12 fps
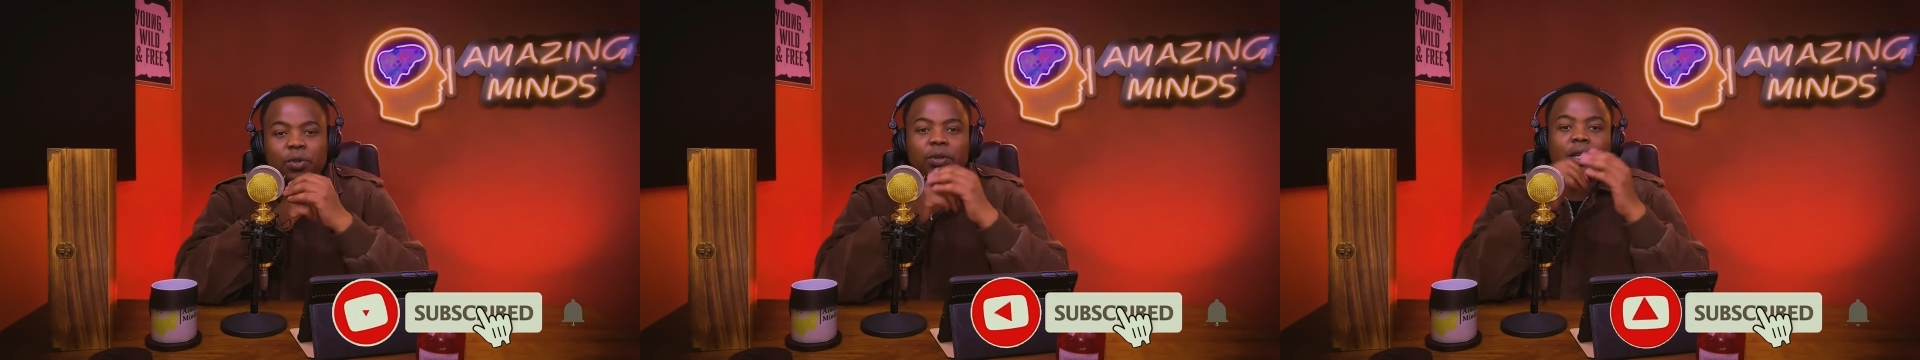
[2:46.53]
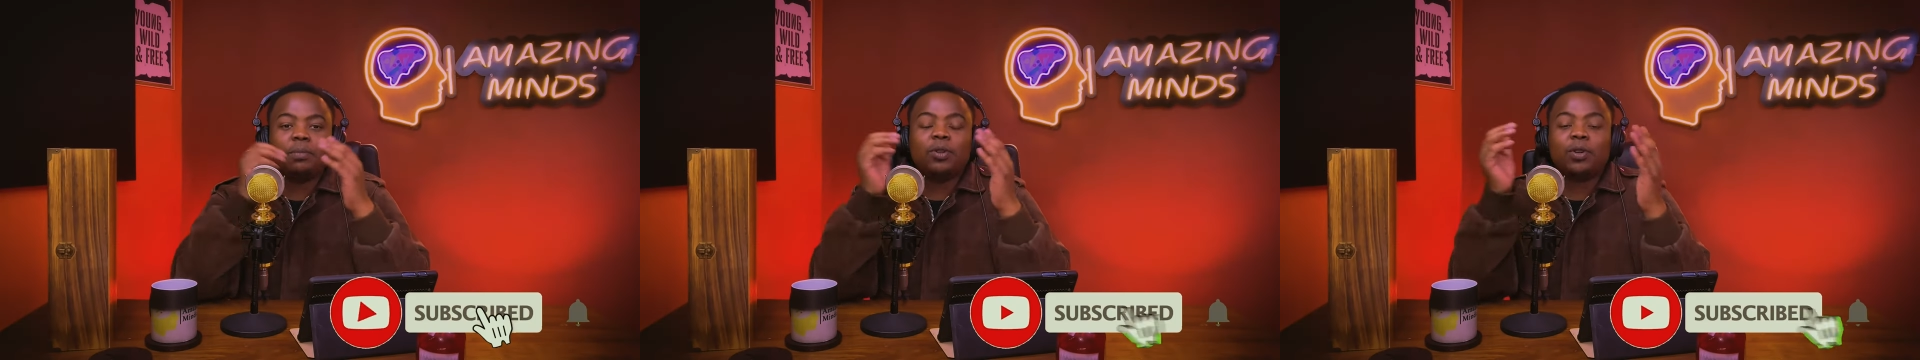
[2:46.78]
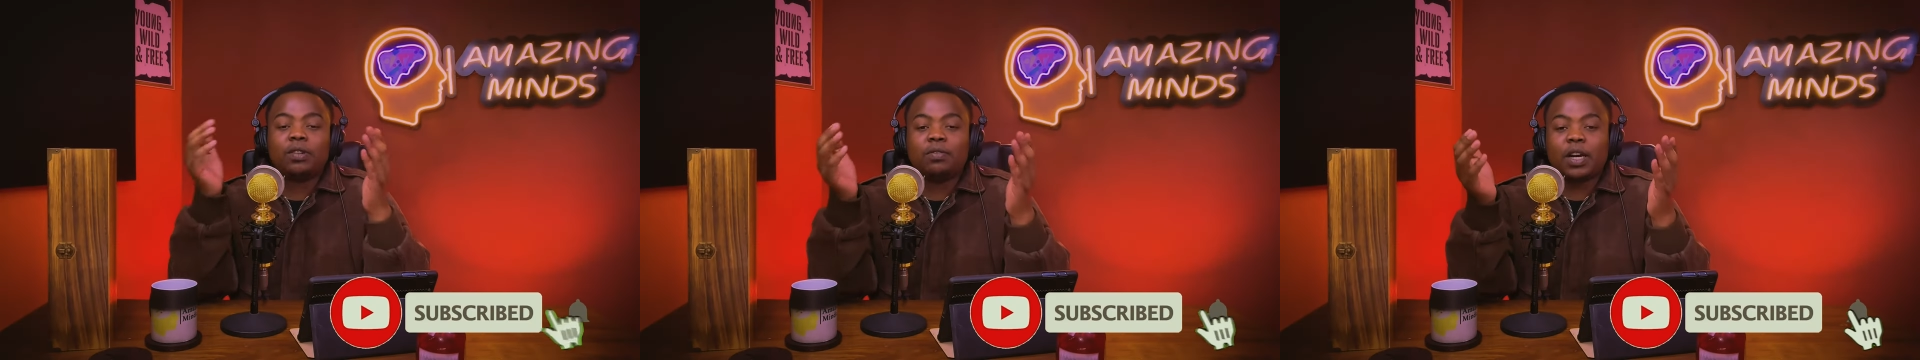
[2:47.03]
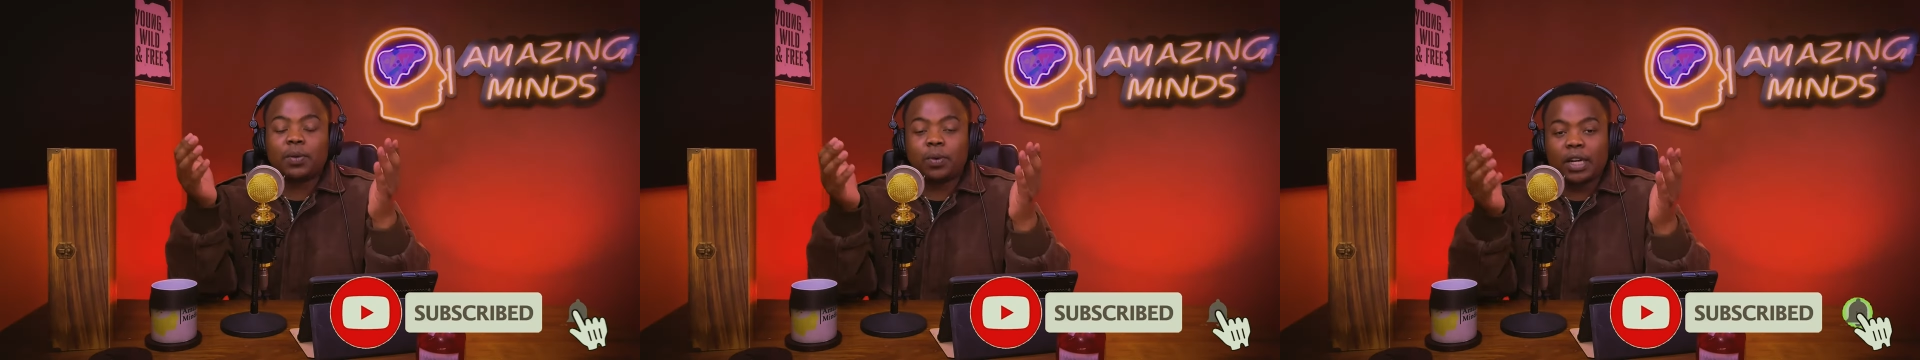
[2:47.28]
you can be
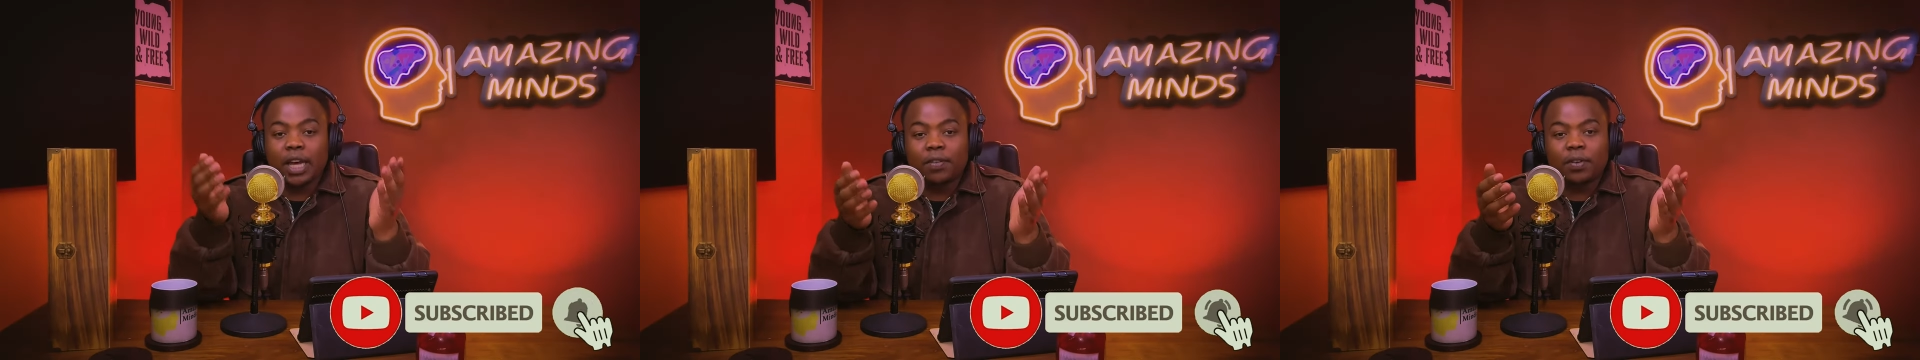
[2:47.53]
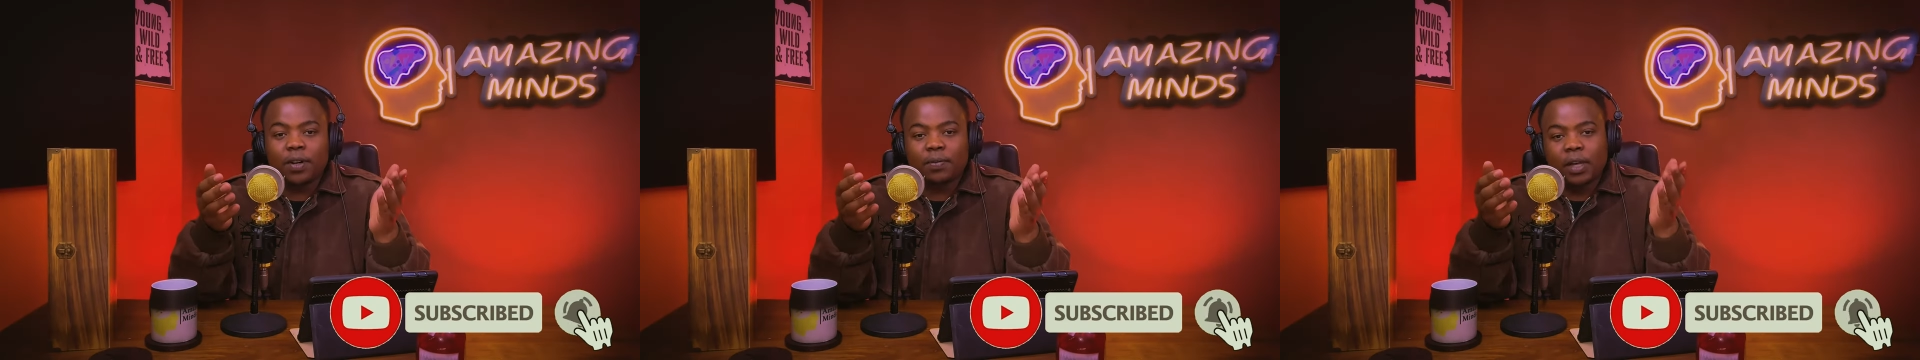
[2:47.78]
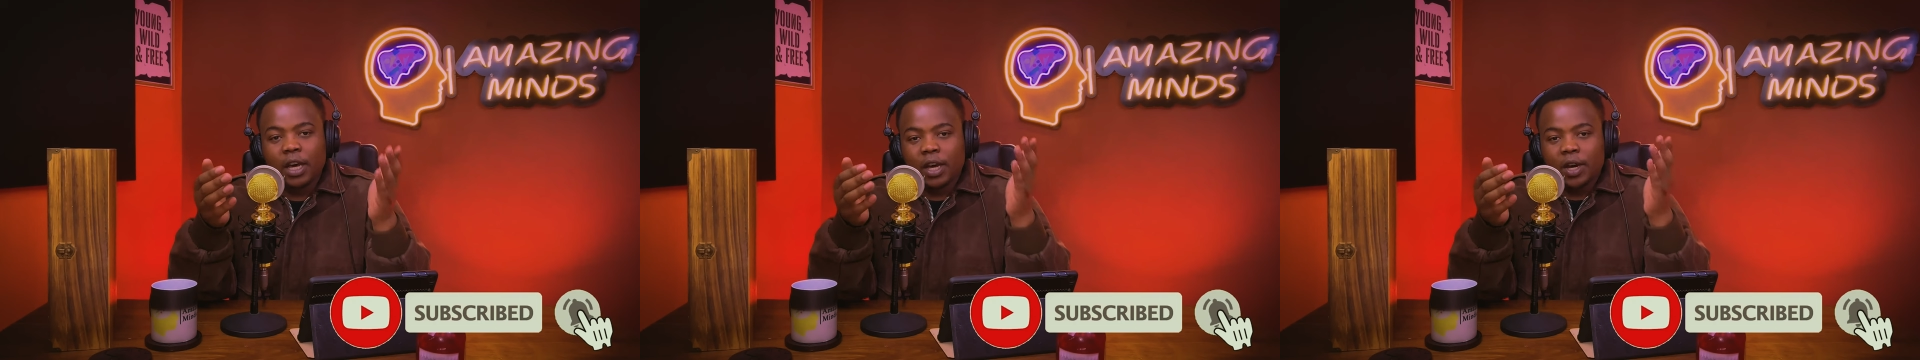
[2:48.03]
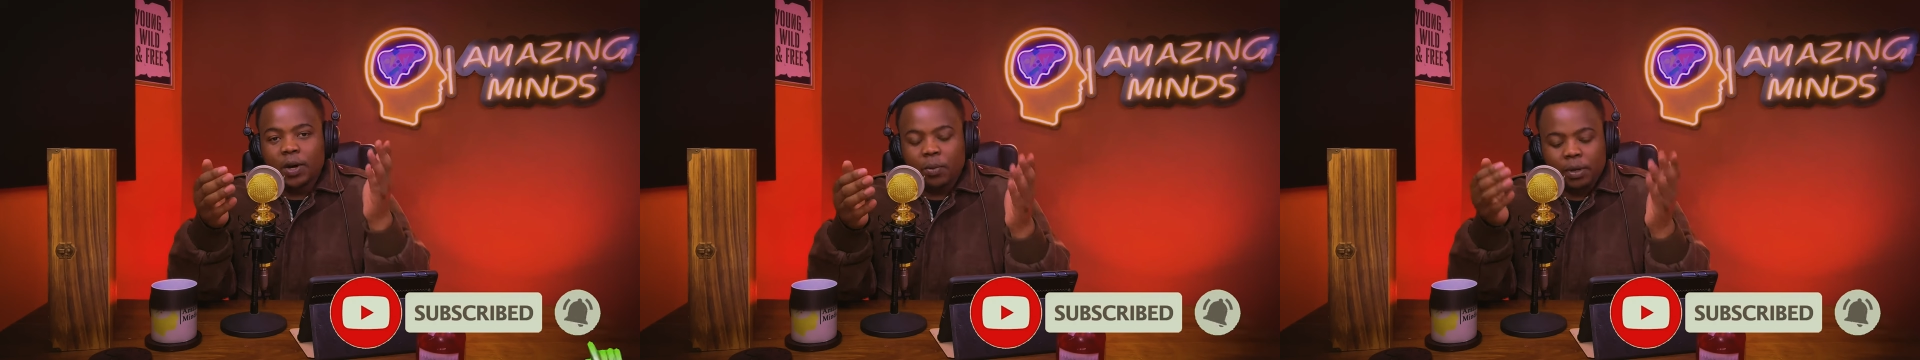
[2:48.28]
notified whenever
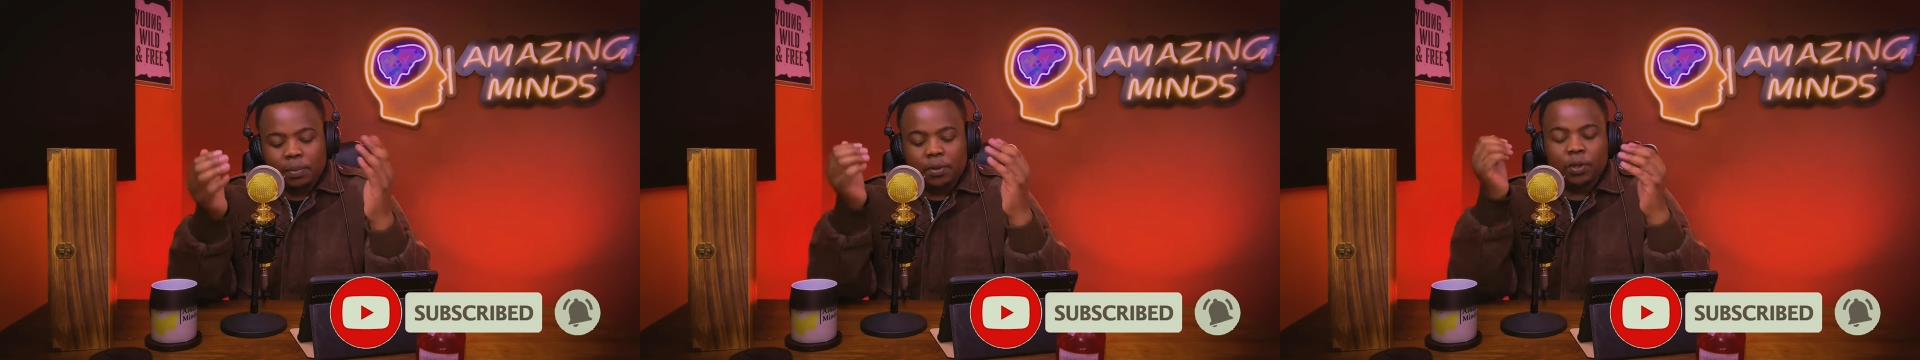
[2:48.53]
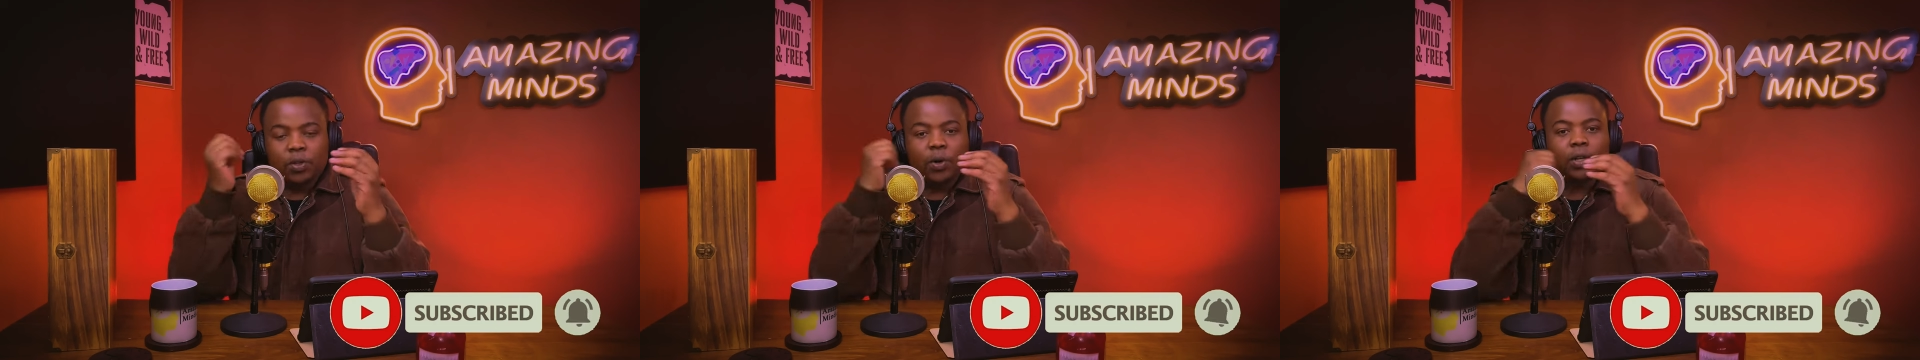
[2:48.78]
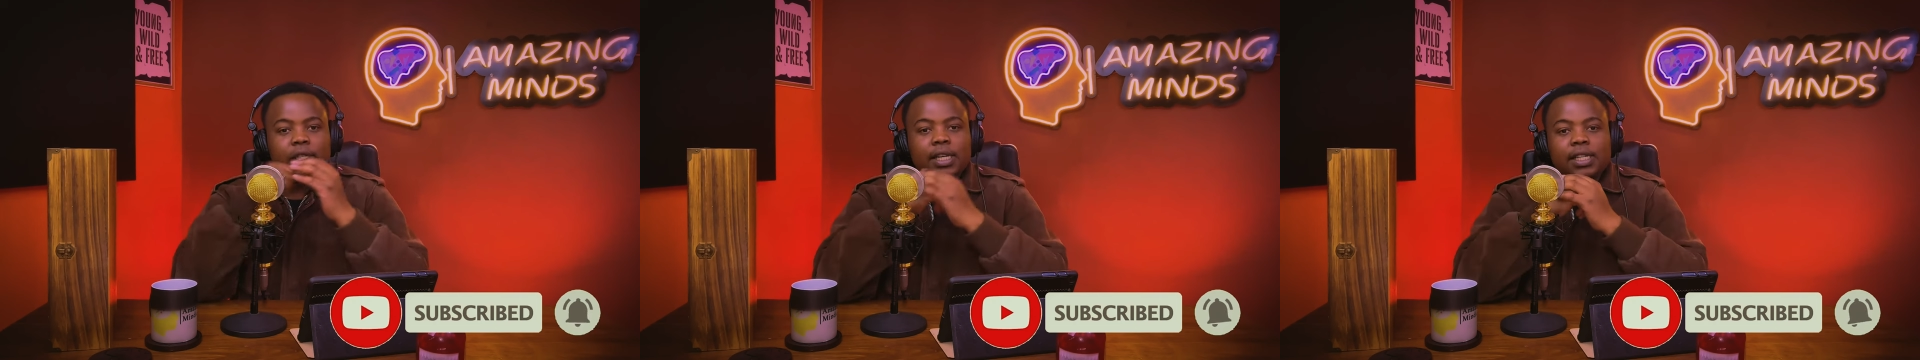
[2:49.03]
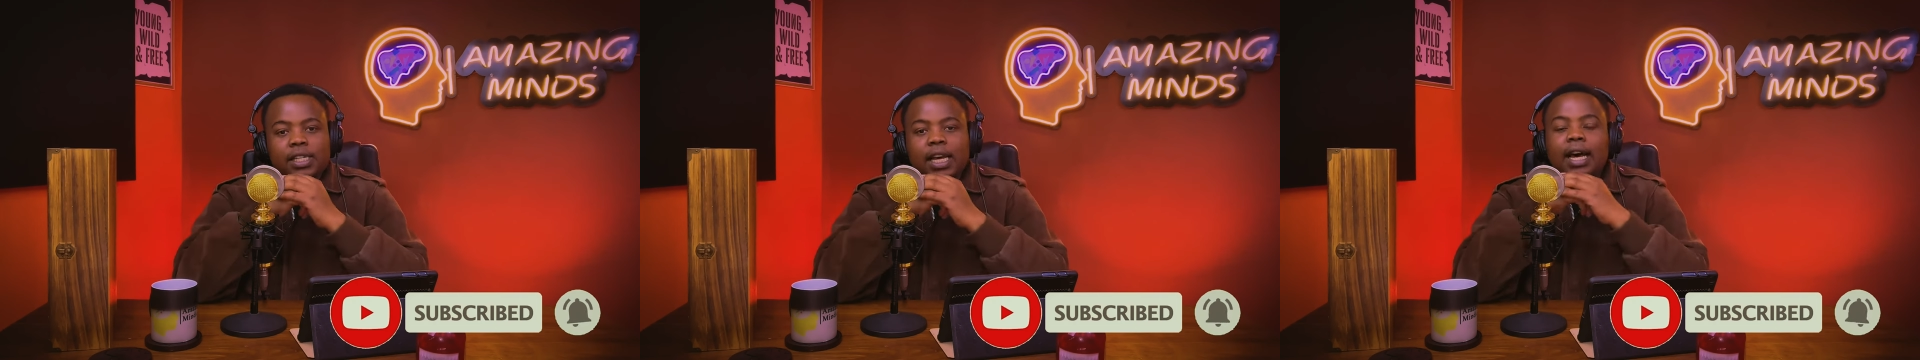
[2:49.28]
we upload
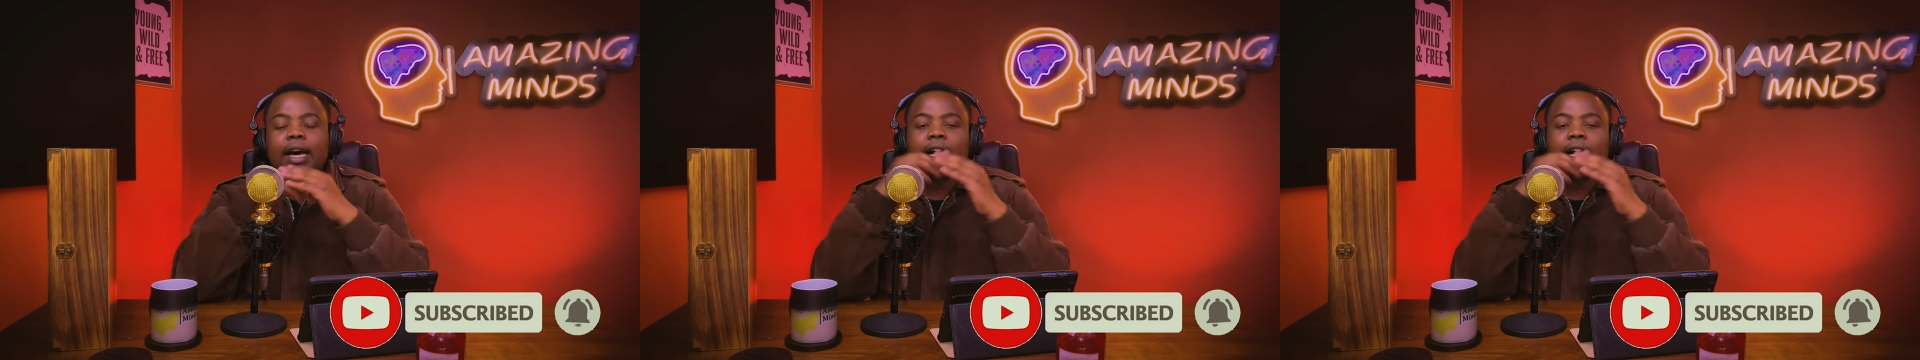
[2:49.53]
content.